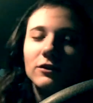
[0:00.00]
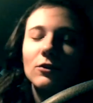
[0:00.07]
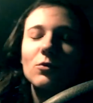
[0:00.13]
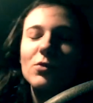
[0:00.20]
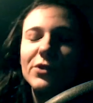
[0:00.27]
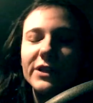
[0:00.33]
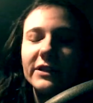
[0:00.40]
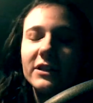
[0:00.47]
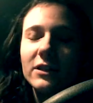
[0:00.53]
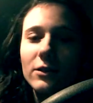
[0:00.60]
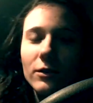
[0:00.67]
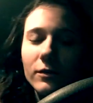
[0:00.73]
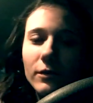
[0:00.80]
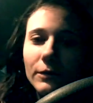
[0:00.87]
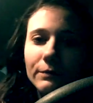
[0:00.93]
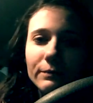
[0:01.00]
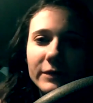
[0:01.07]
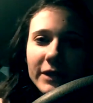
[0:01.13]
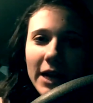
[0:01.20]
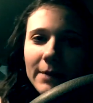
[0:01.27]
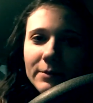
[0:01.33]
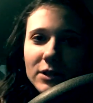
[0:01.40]
in the Woods
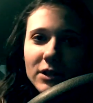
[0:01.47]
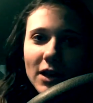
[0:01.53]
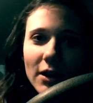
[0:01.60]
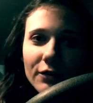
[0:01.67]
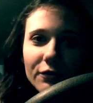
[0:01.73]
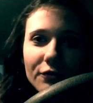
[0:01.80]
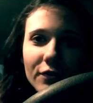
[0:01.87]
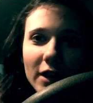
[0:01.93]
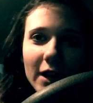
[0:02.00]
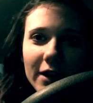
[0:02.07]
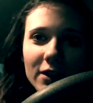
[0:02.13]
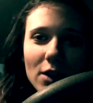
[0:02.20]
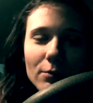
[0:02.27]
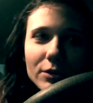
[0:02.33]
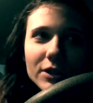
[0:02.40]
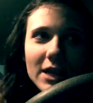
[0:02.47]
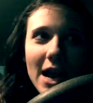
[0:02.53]
type stuff that I thought was